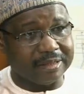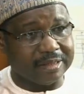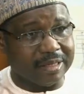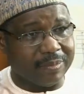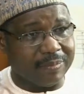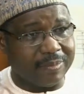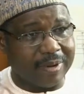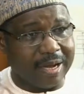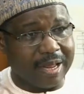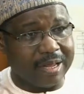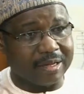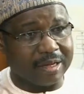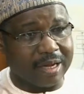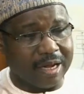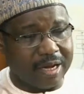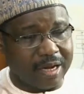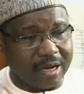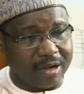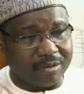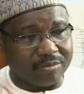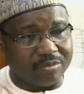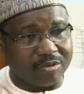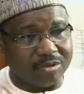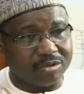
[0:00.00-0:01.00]
supplying
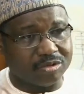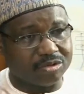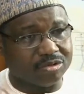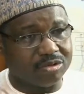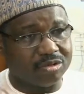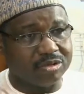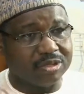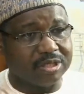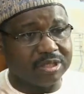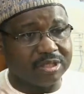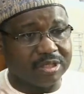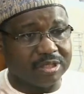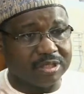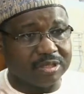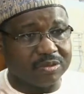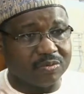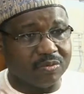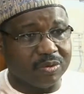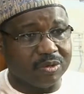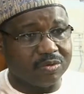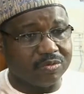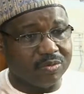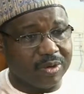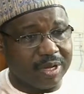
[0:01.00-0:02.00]
Alagbon. So this
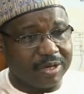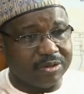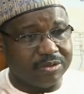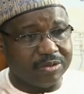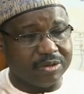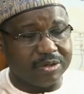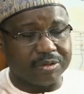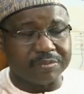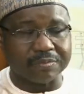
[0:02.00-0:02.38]
is what we are